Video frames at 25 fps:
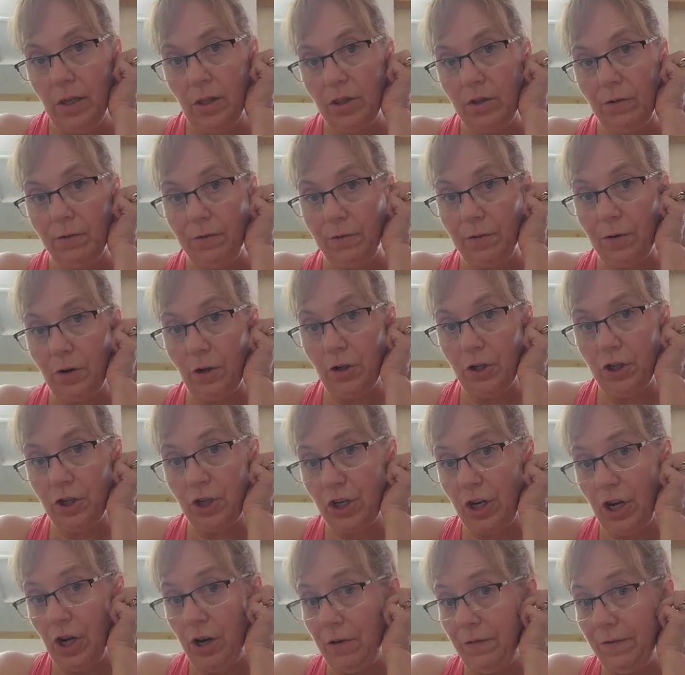the first
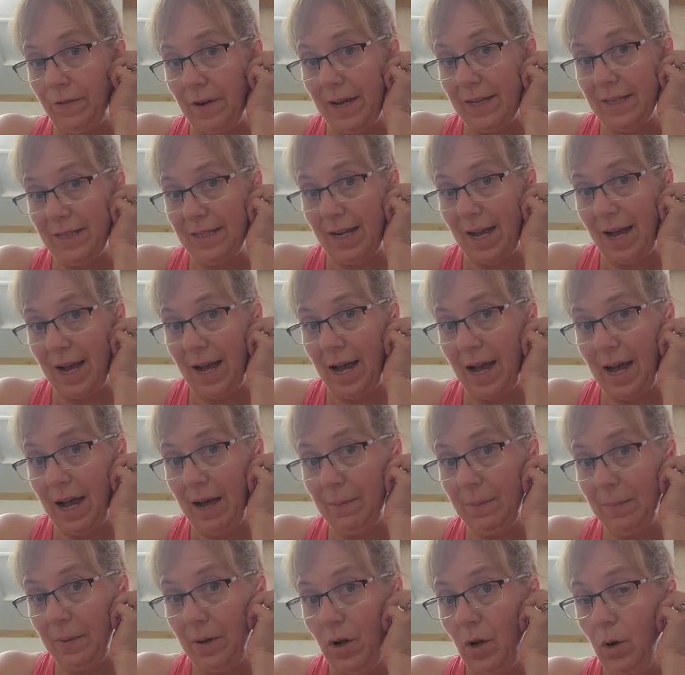shelf on
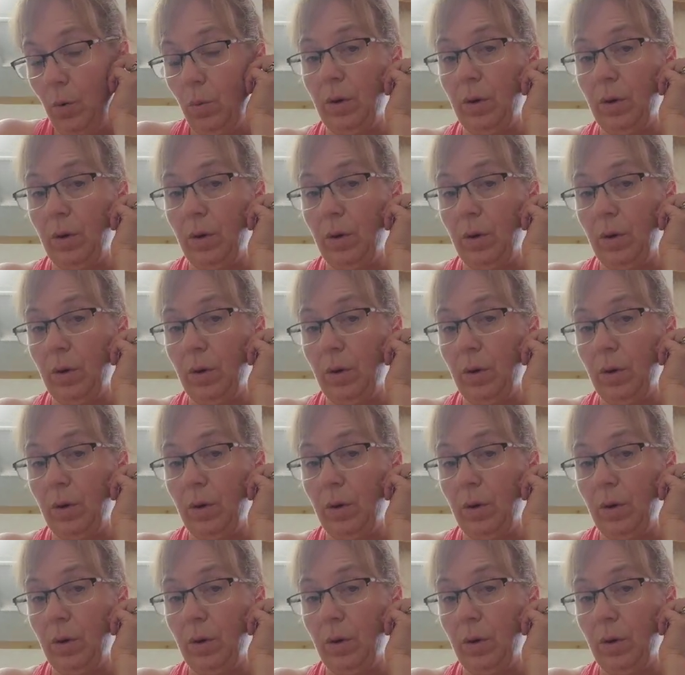top,